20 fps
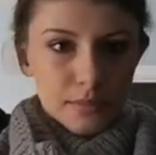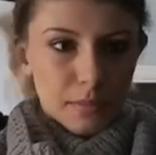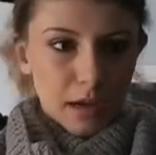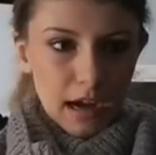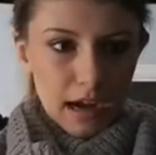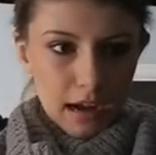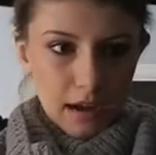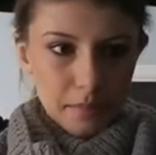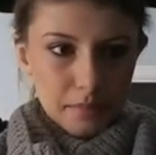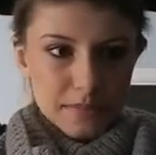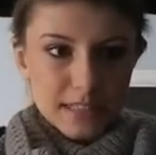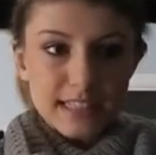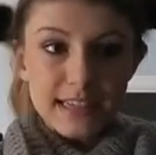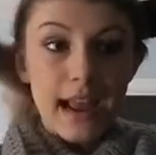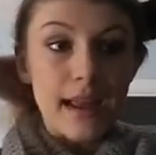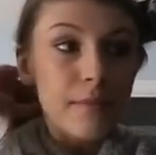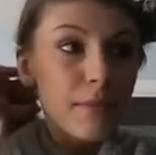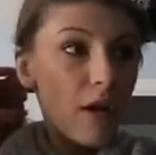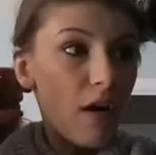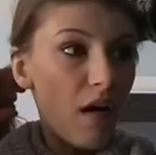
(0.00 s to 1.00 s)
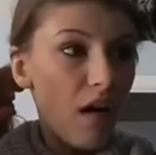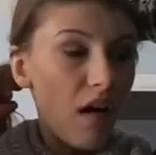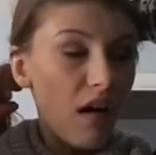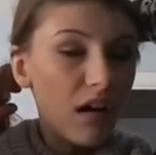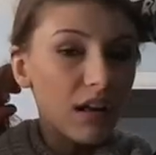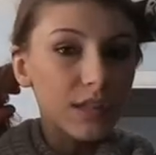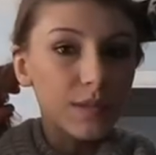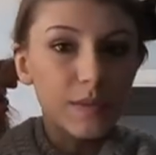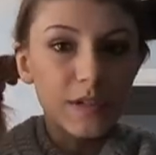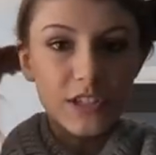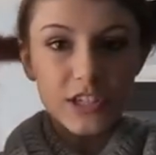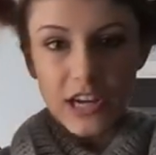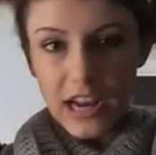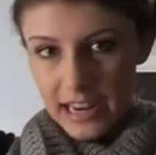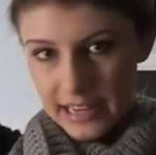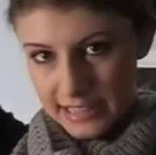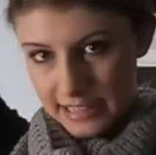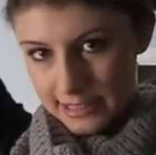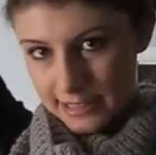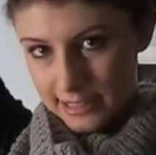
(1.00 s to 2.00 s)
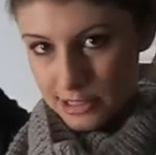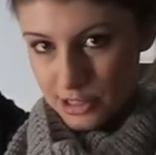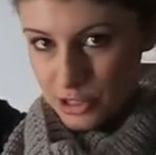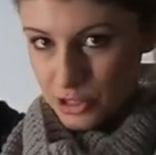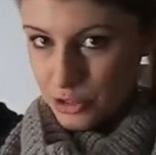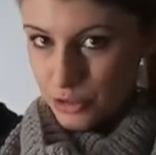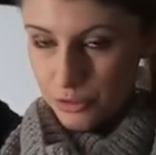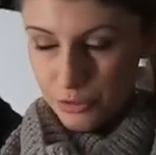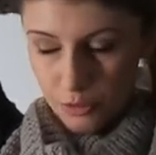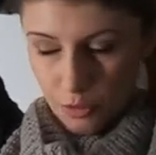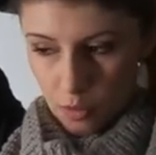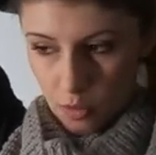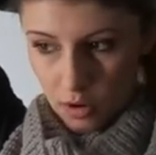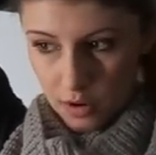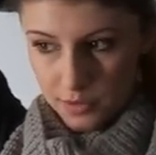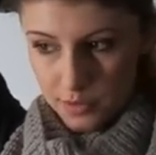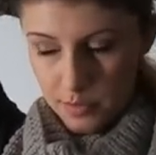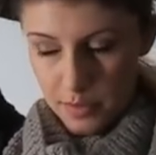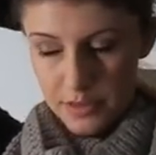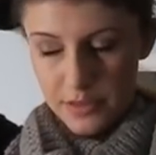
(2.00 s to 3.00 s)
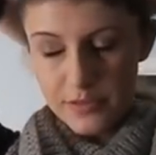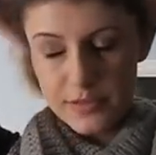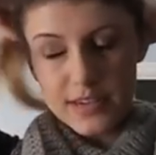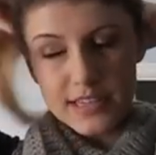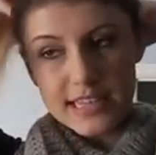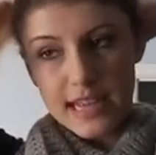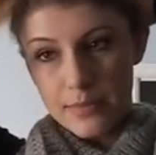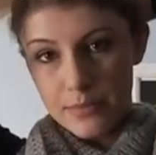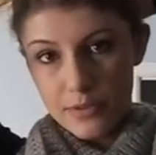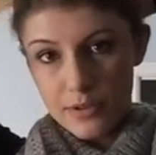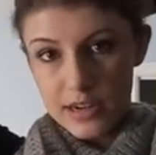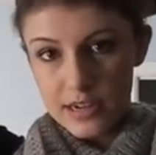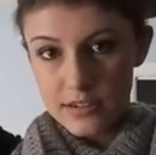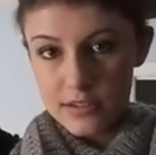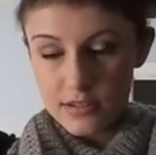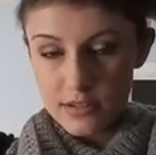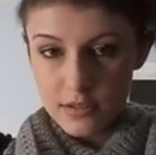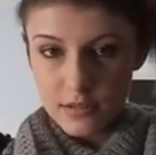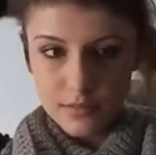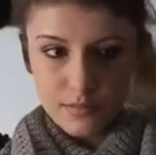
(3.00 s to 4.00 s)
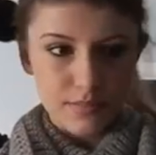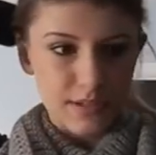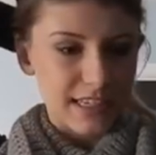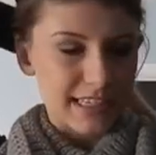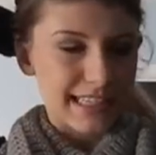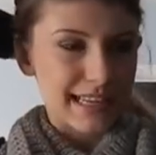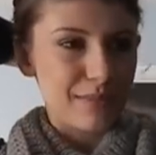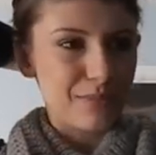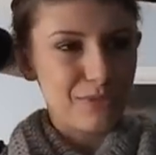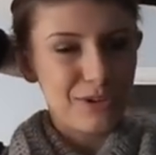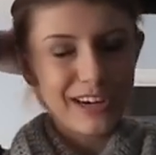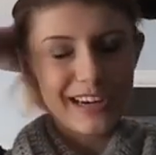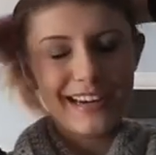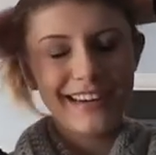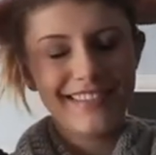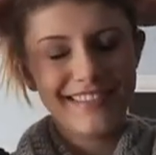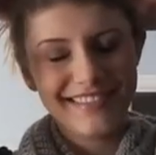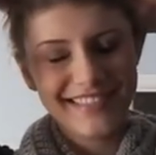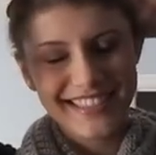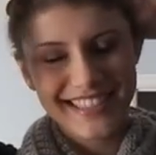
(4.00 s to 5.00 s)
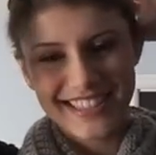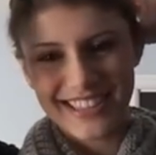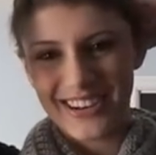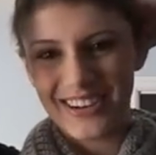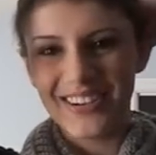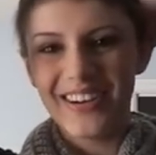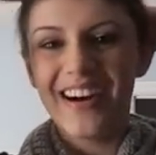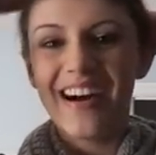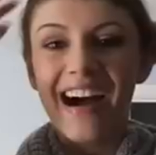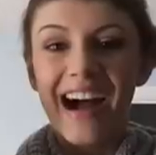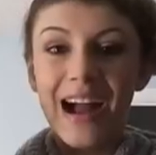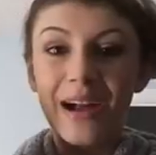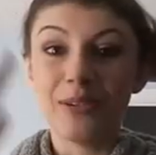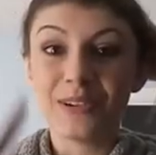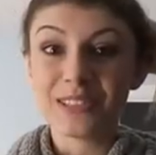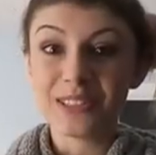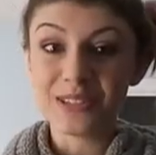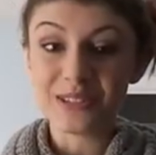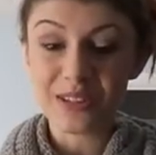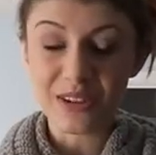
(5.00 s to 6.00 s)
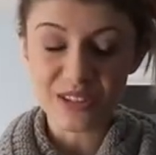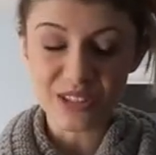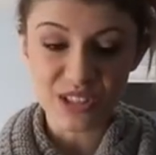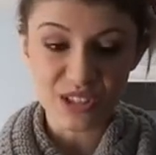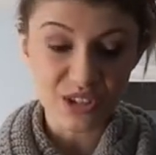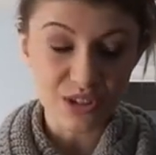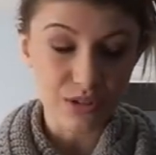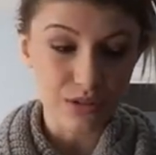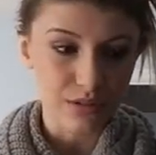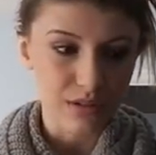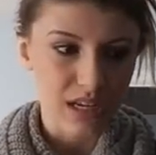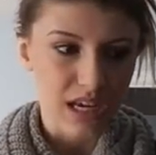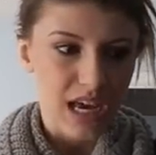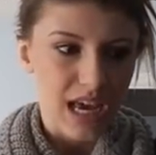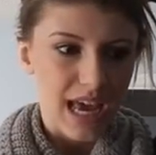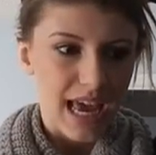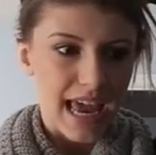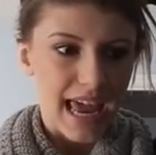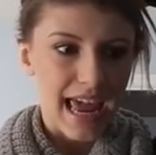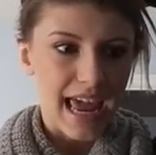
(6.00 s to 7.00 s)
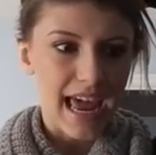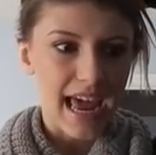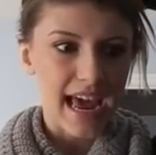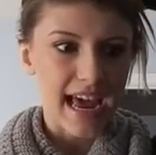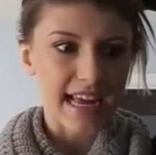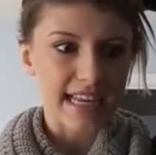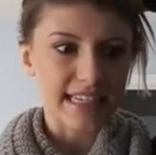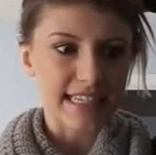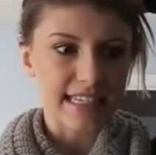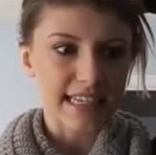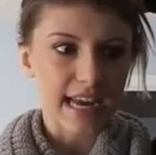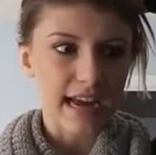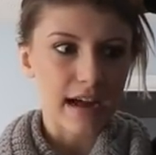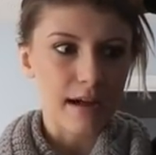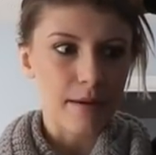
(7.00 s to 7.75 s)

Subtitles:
Skype calls, which I need to do for the month of December, so I will do those soon, and